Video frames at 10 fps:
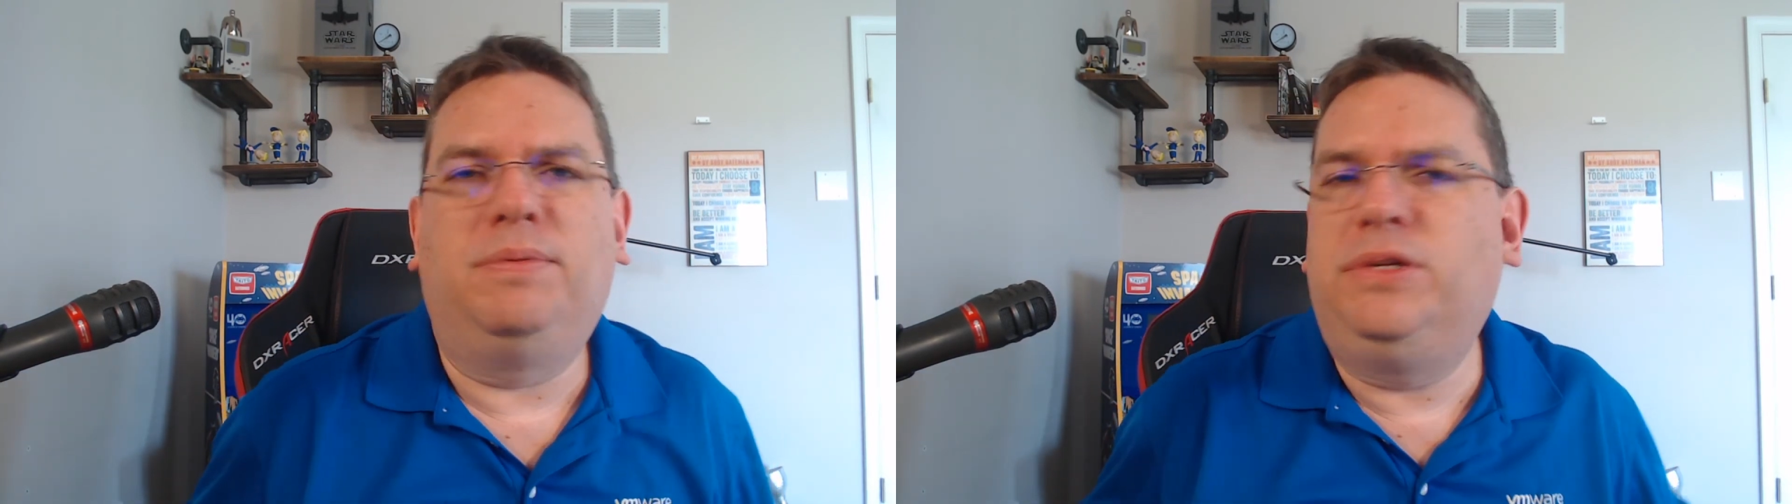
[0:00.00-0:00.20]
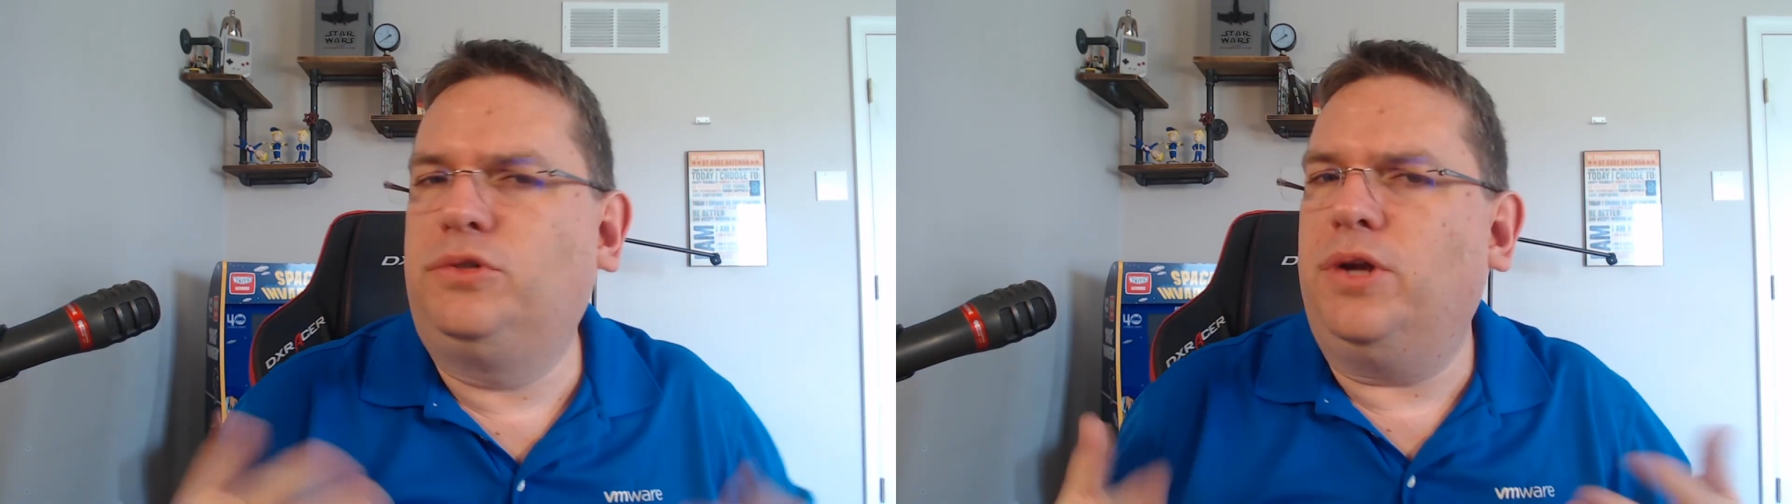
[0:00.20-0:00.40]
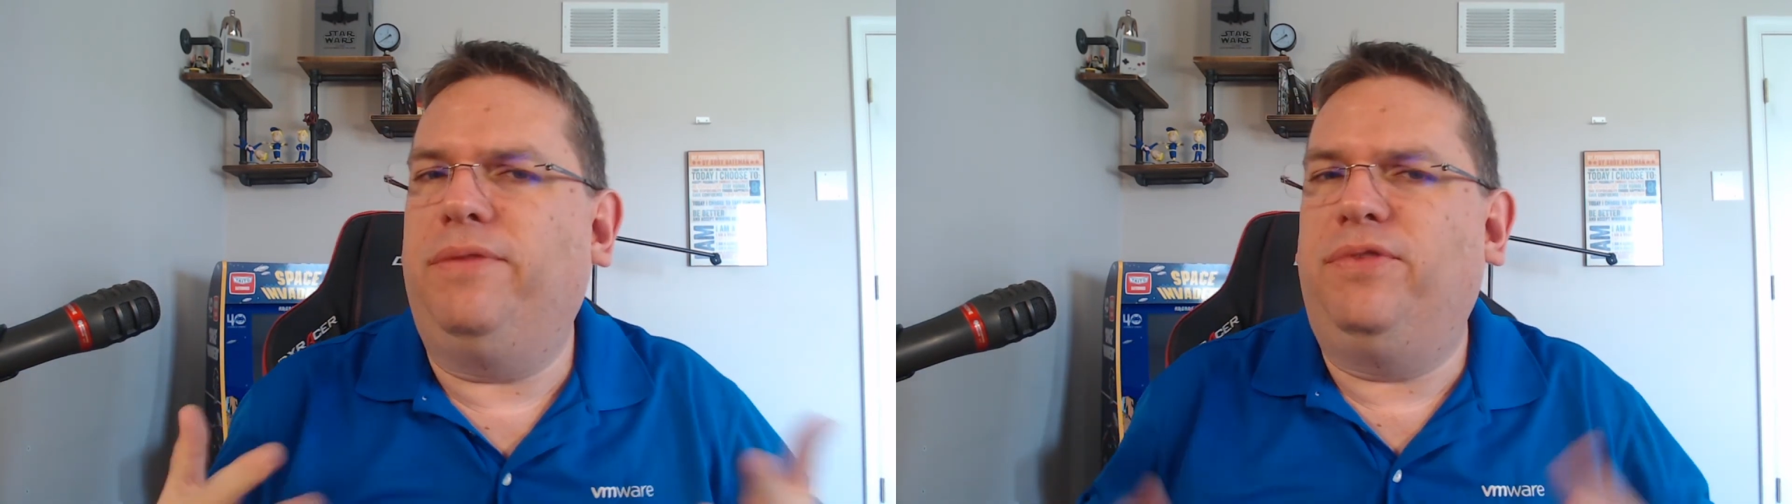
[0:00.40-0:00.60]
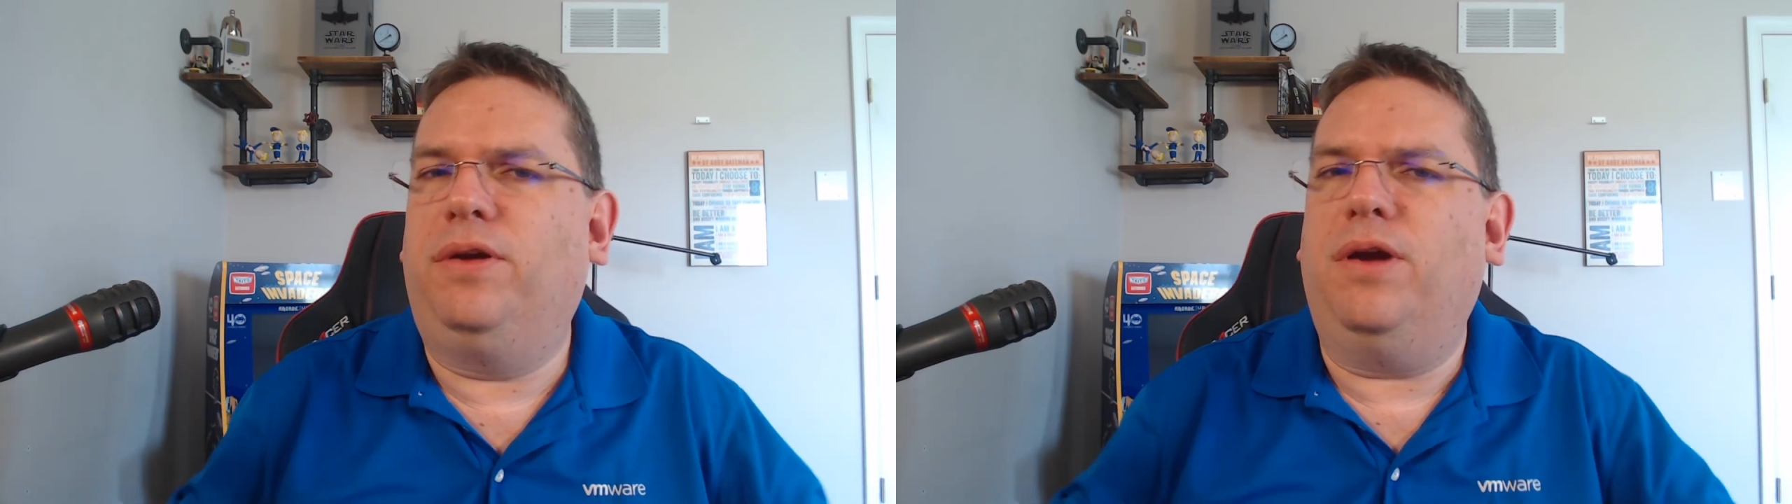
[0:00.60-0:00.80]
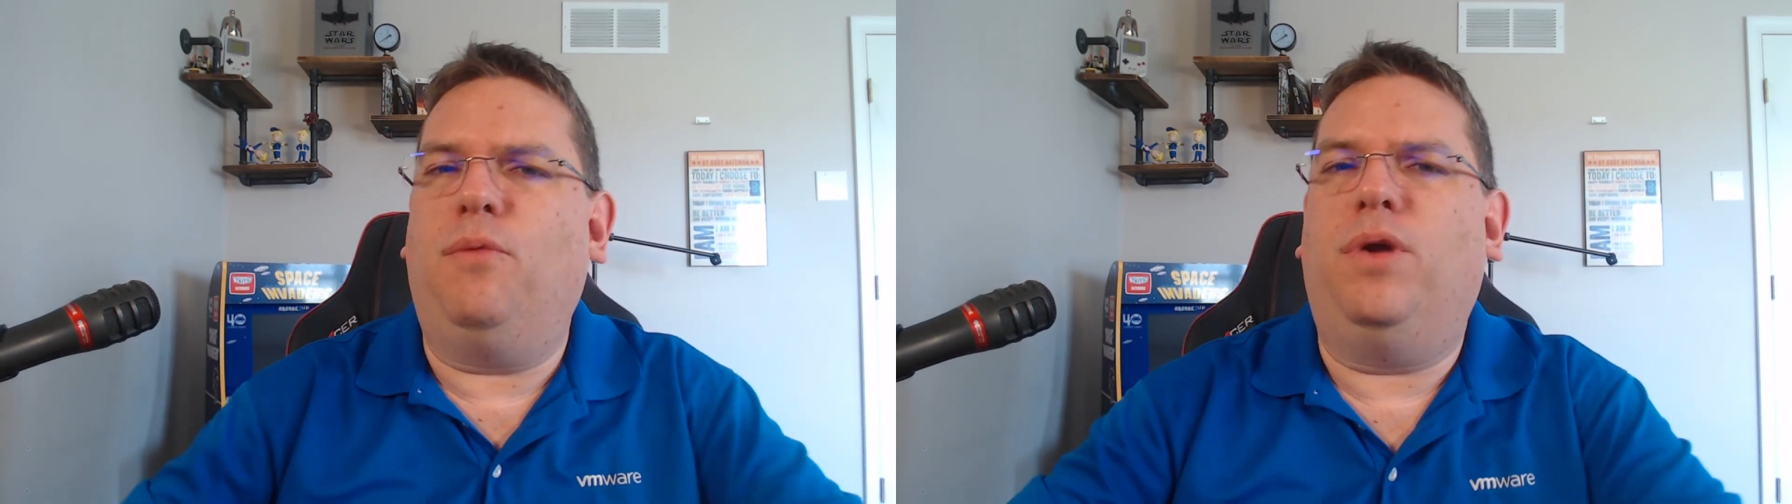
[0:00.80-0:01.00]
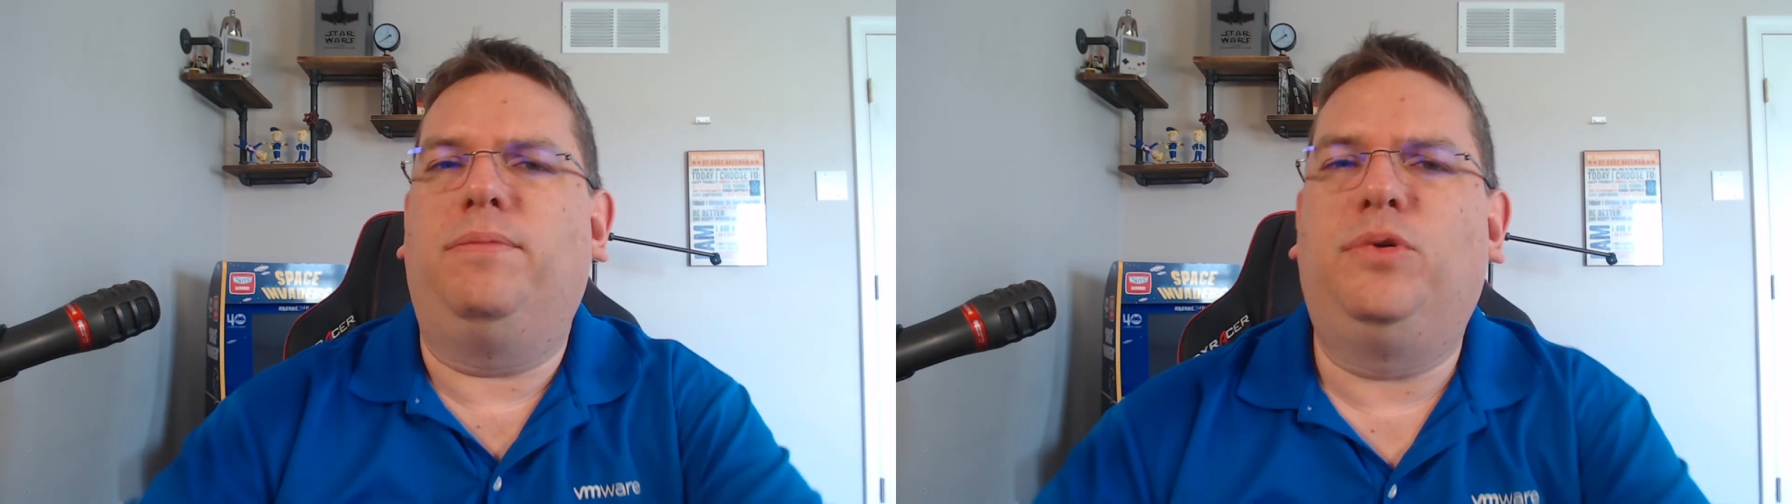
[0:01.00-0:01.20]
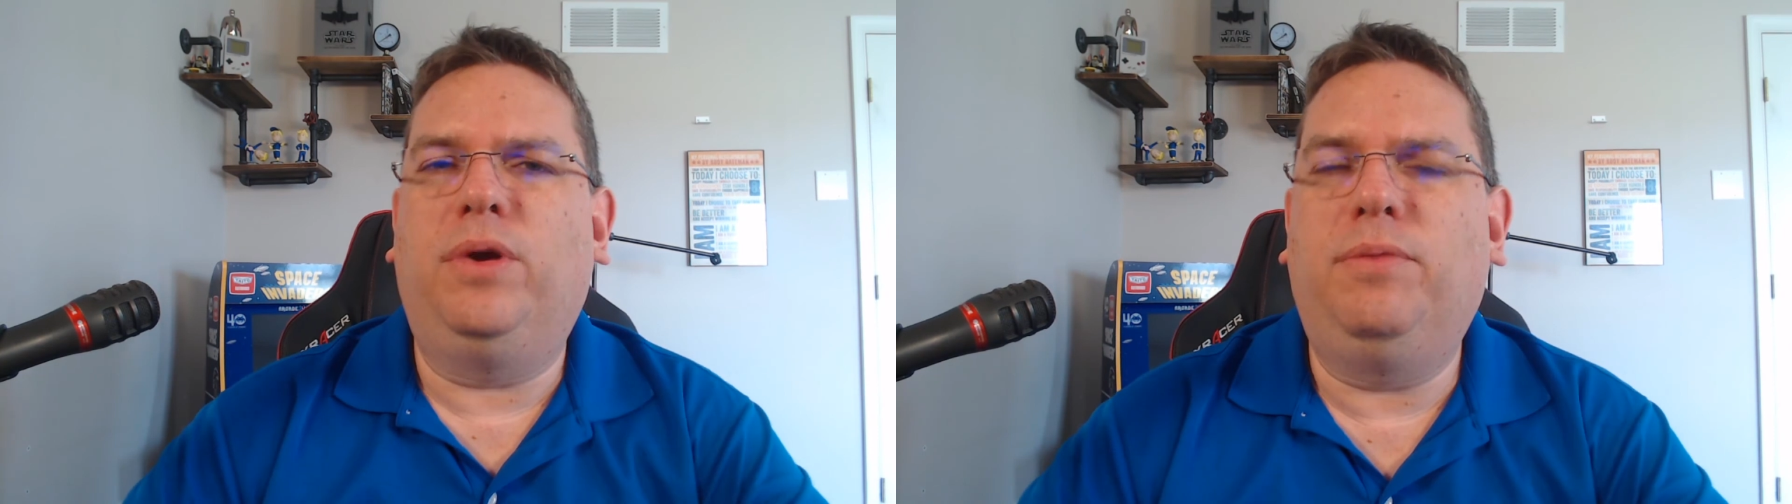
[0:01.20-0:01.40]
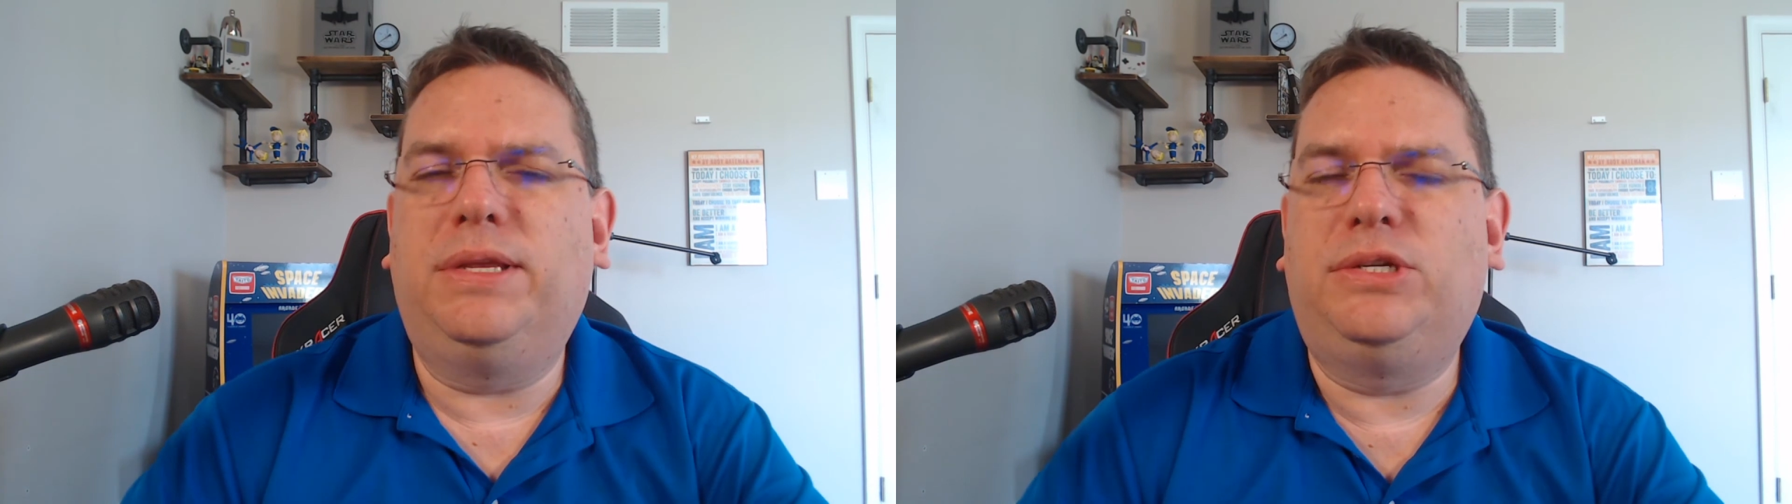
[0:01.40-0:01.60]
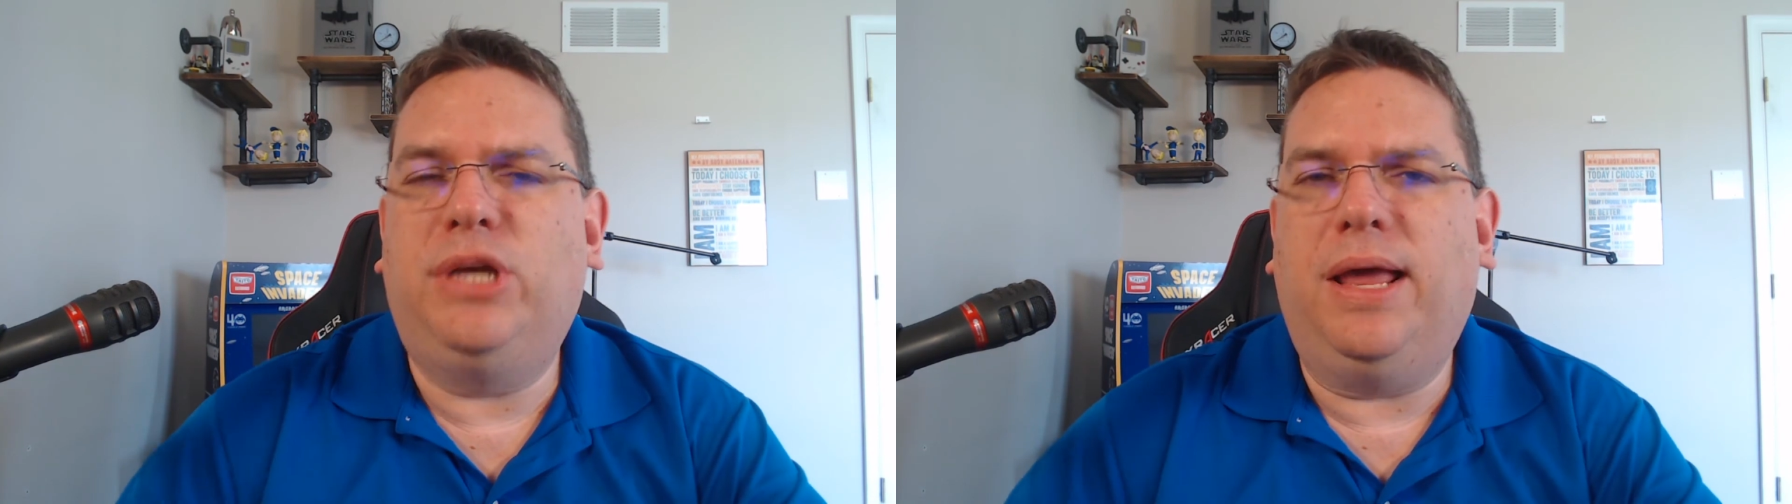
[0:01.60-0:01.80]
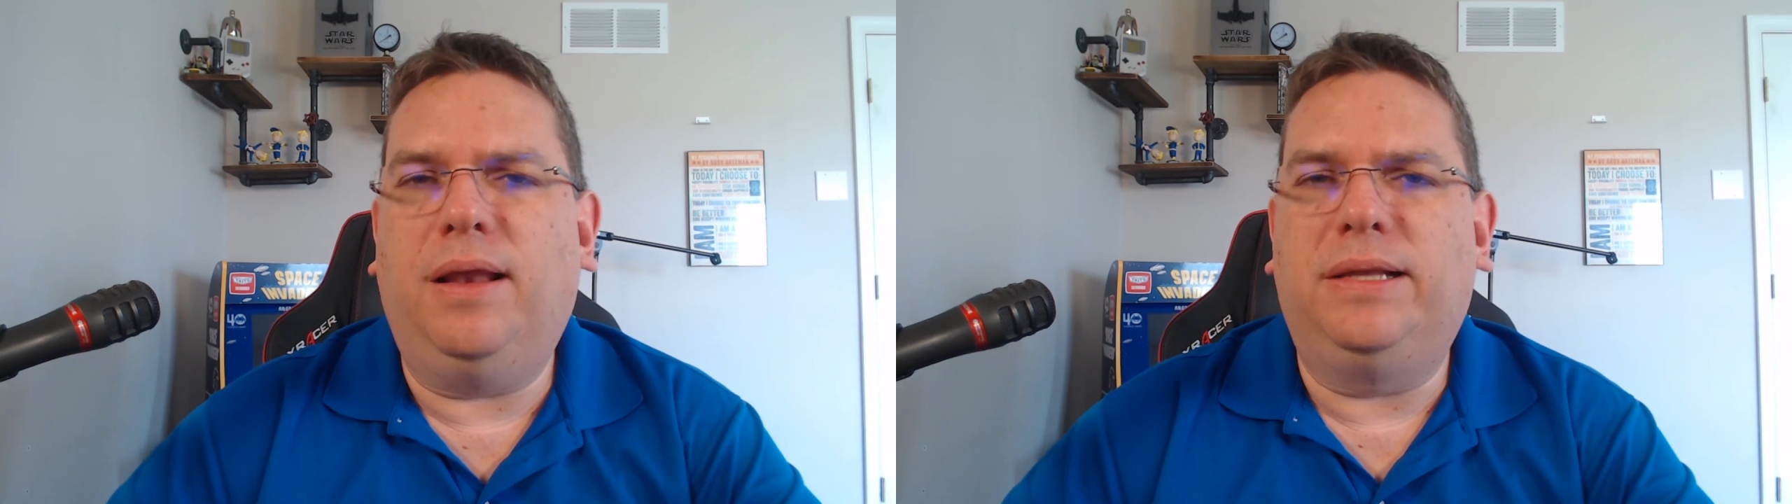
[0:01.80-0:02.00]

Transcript: Still trying to figure out what I'm doing with the channel.